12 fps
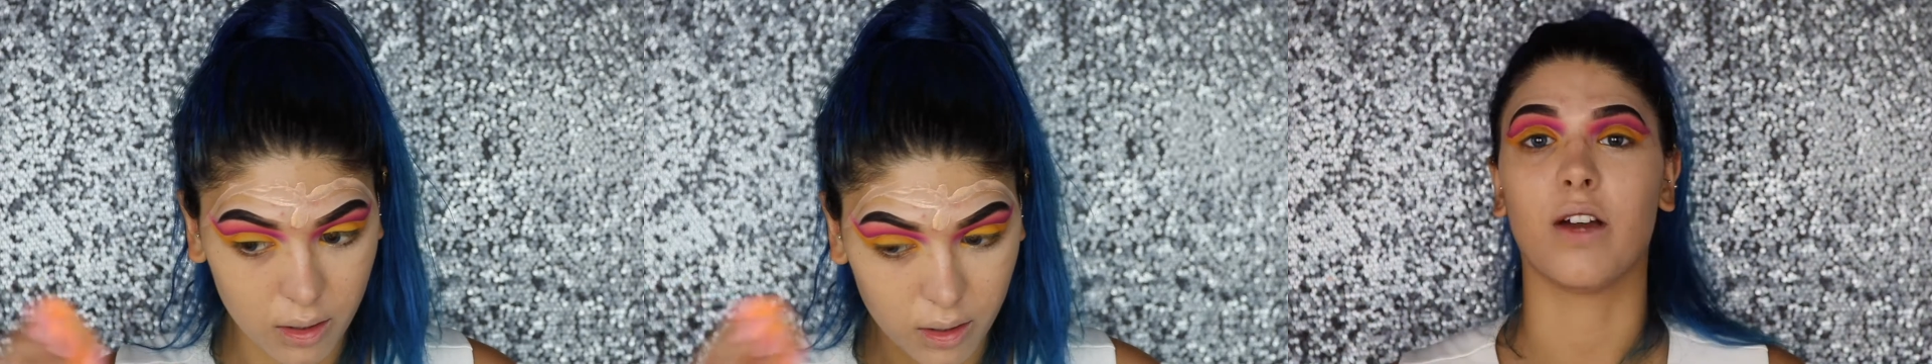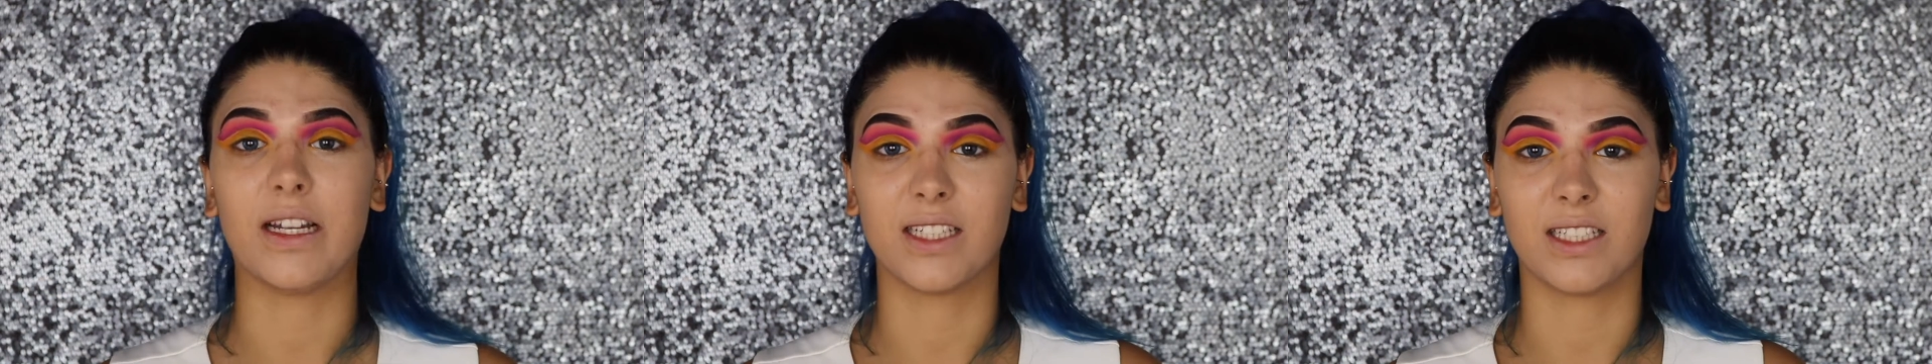
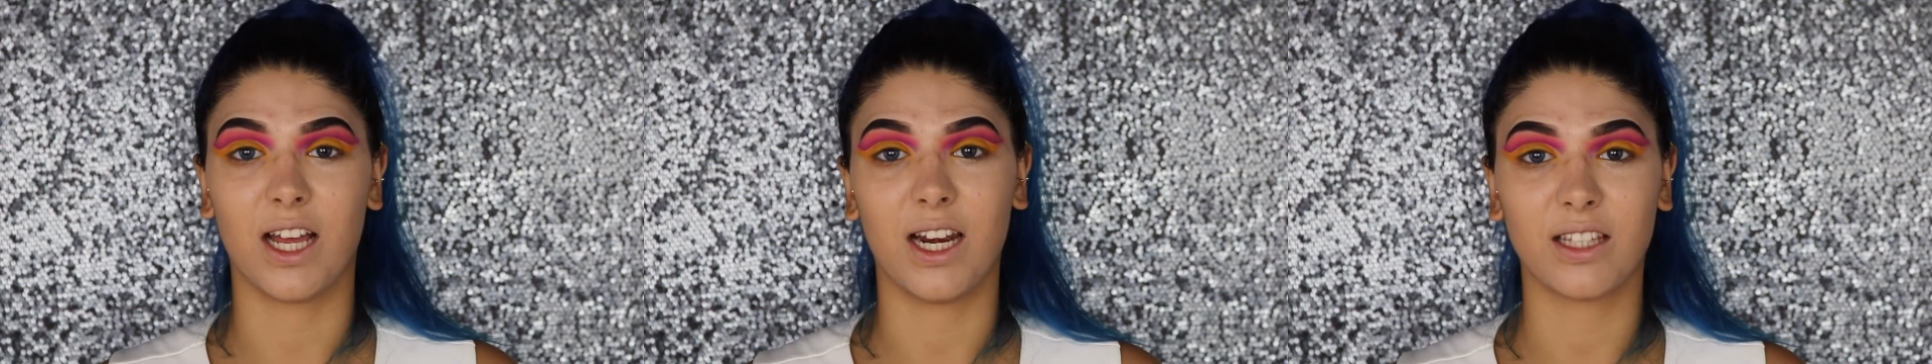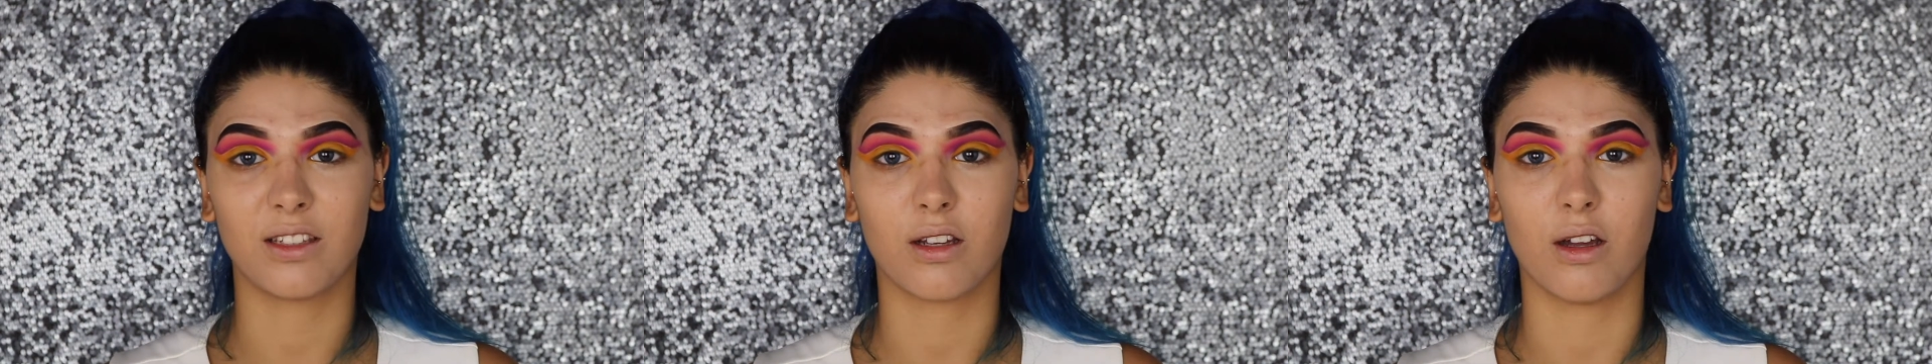I did not
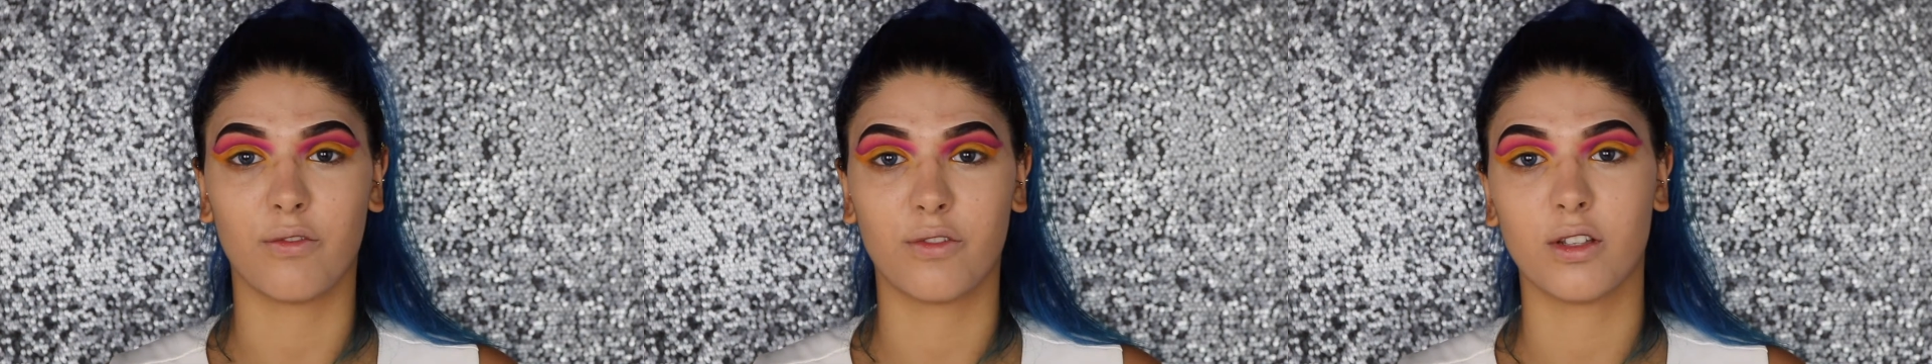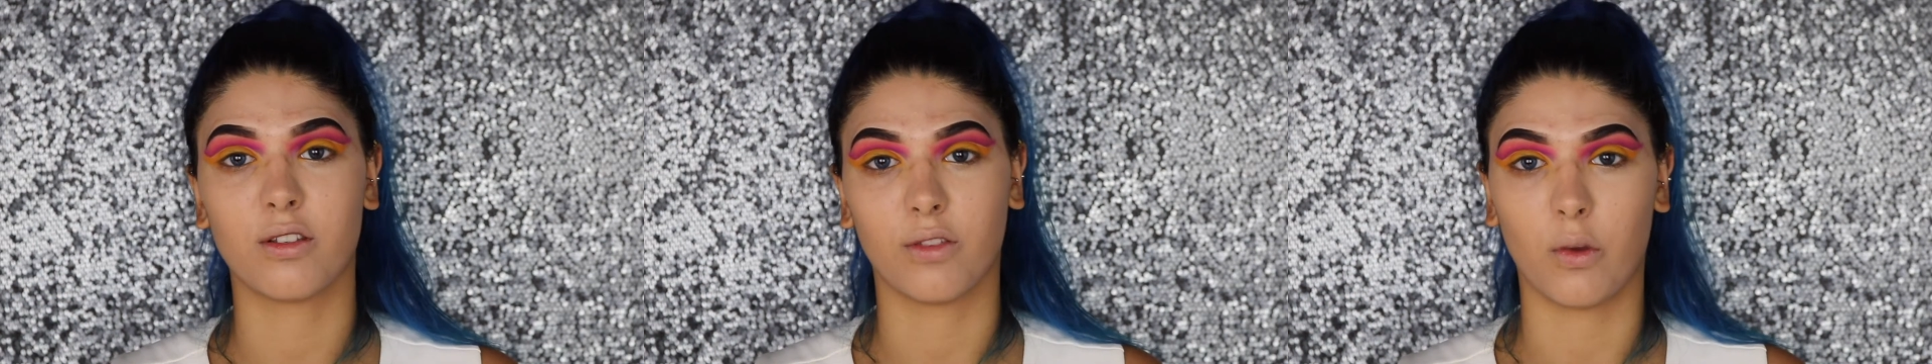like the
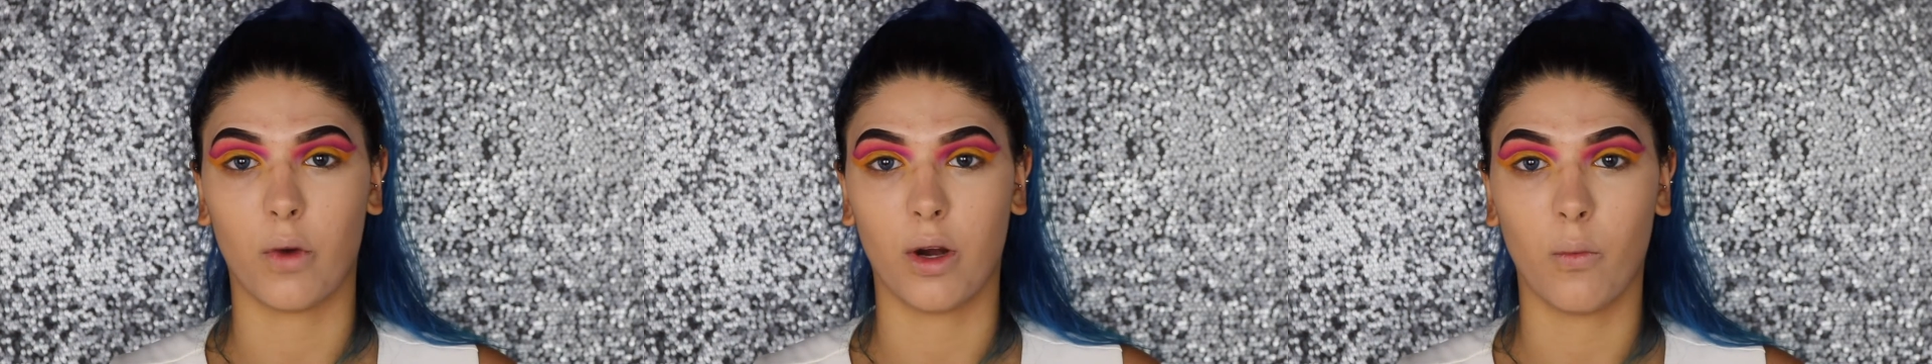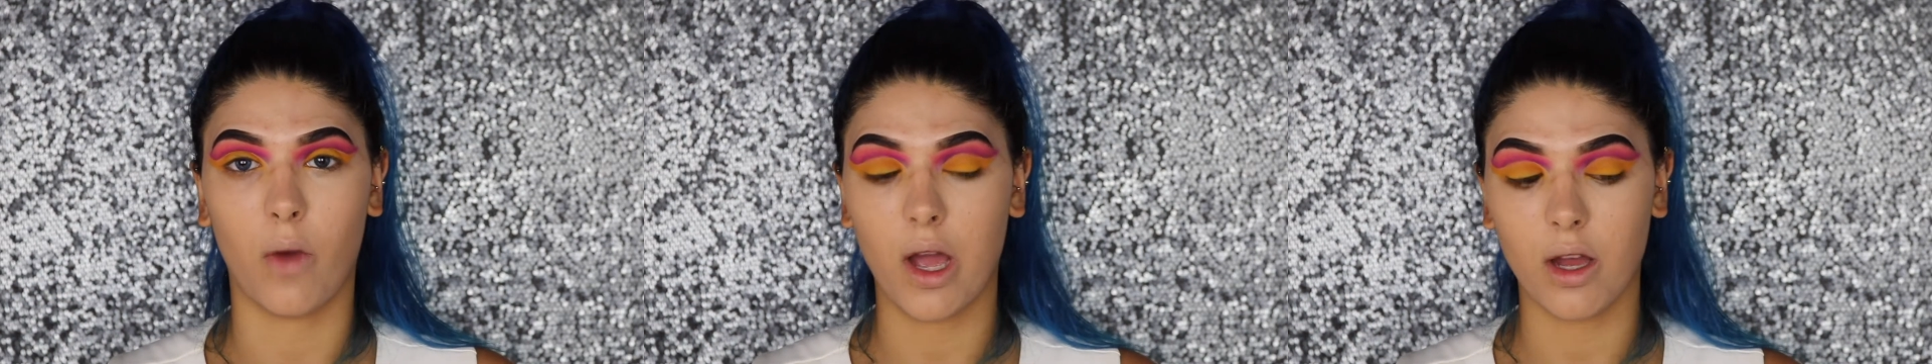coverage of the Wet
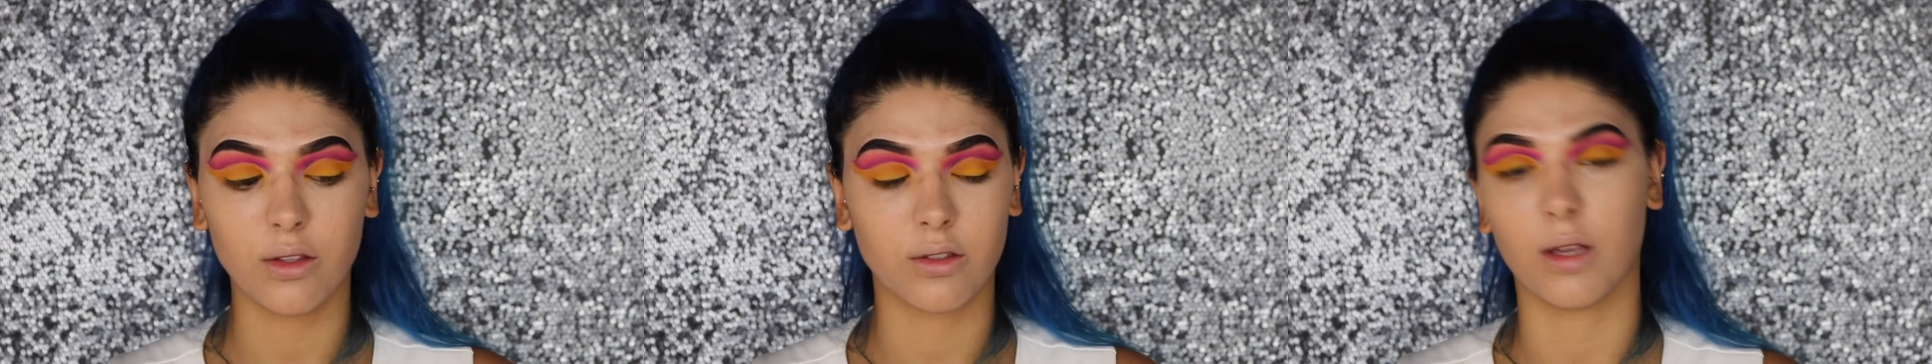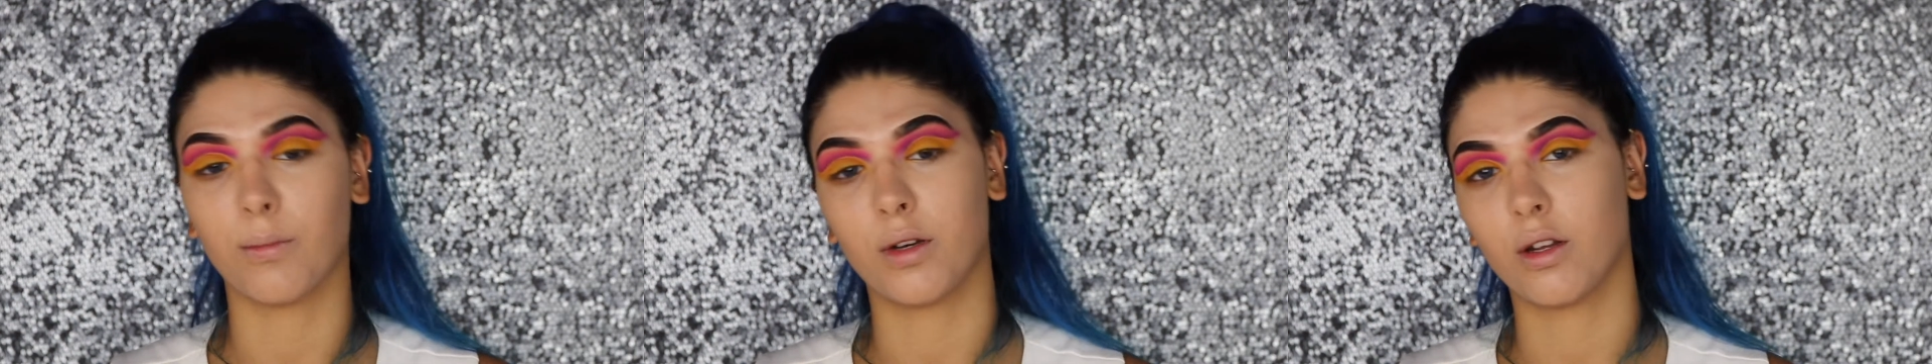n Wild,
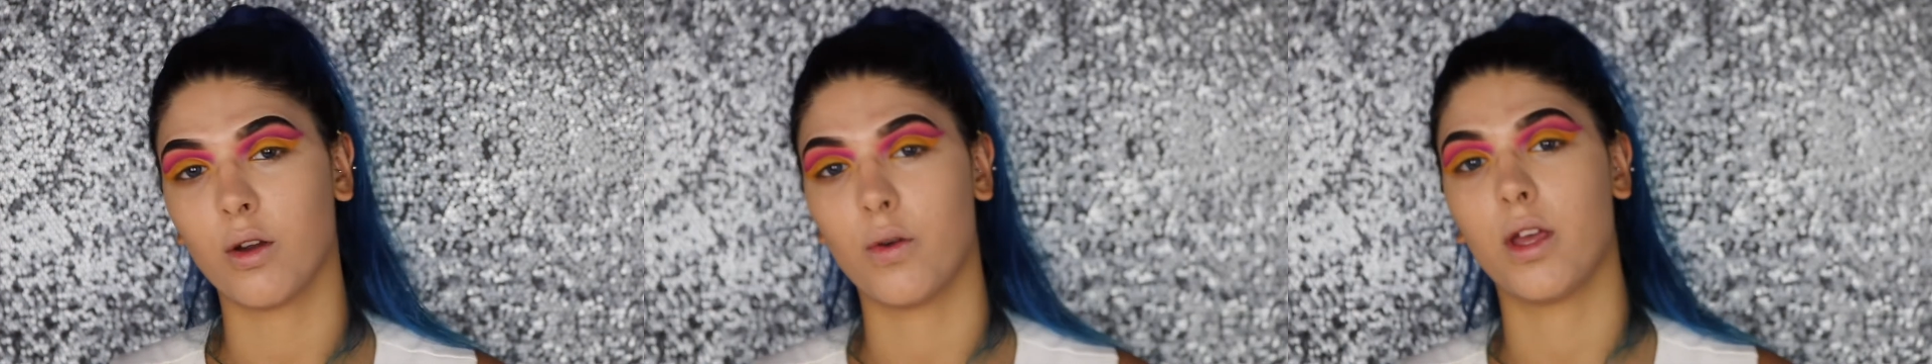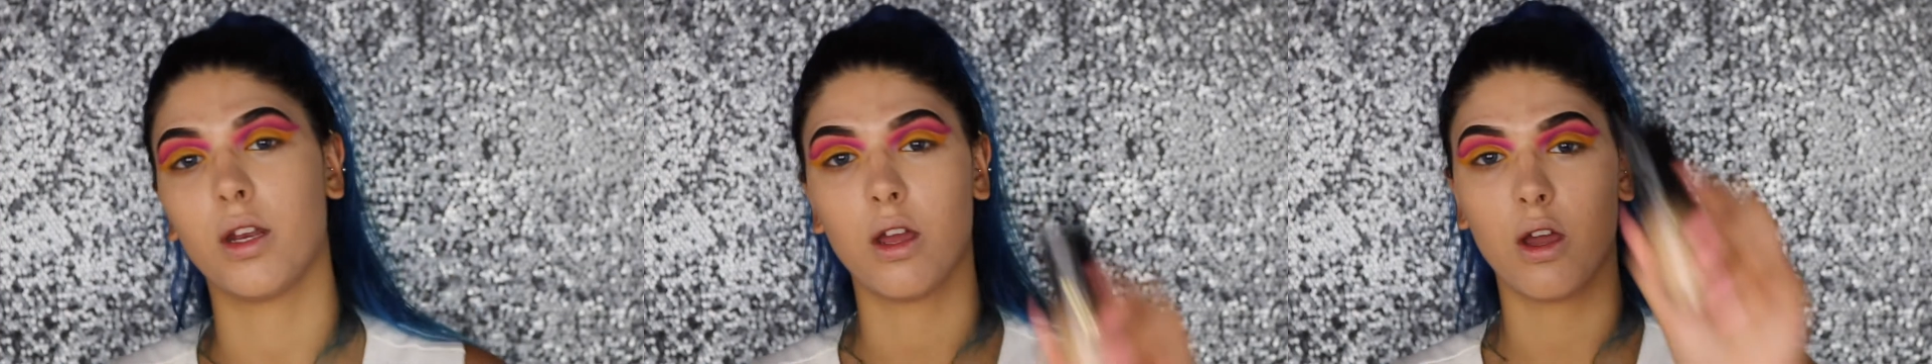so I'm going to go
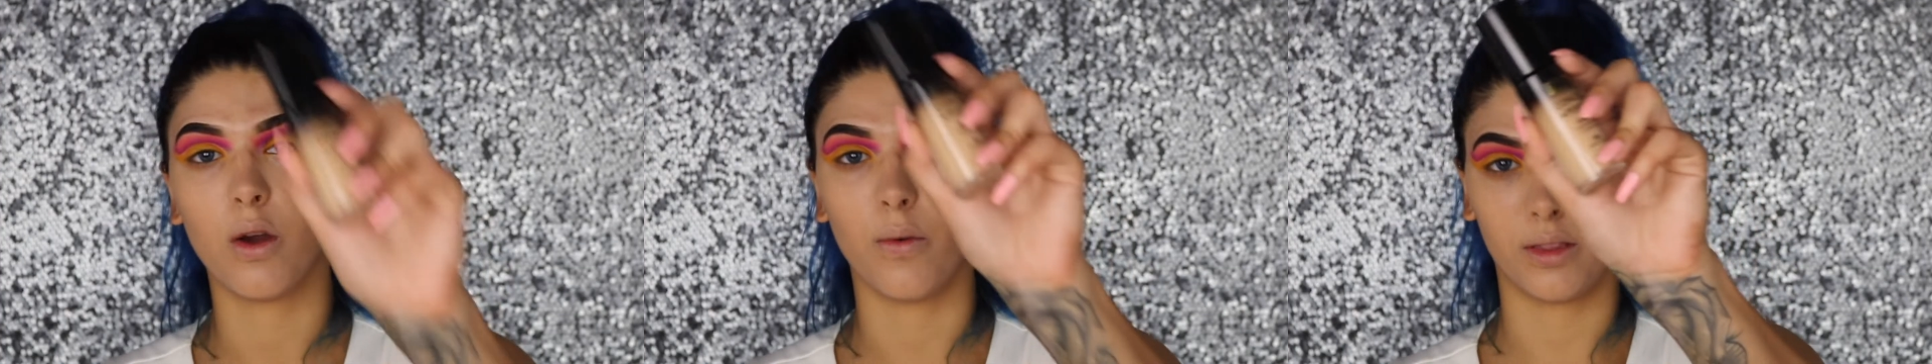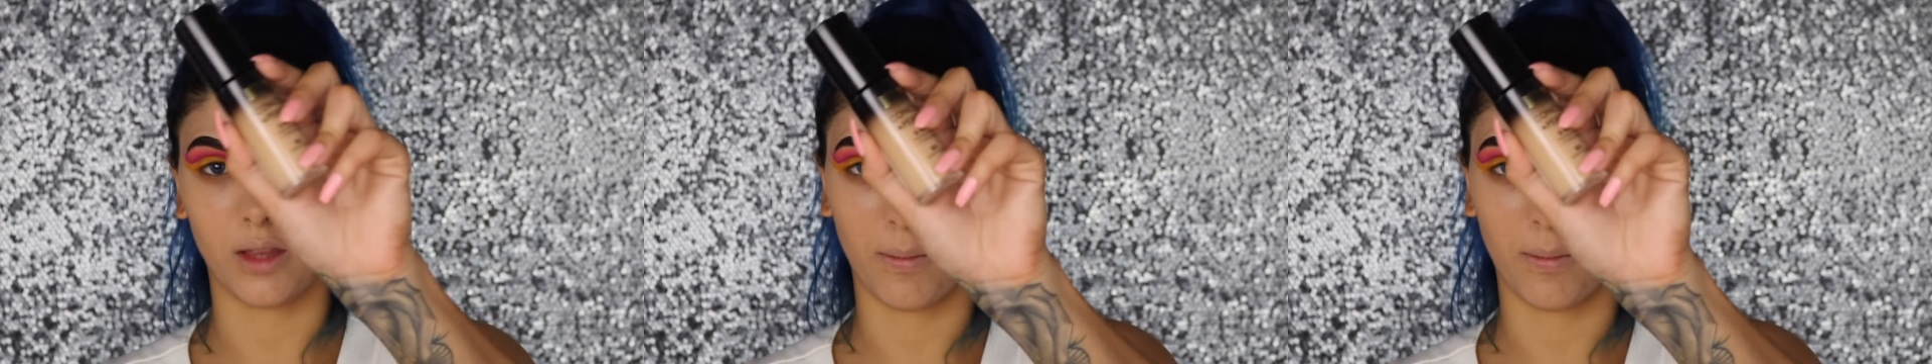in with the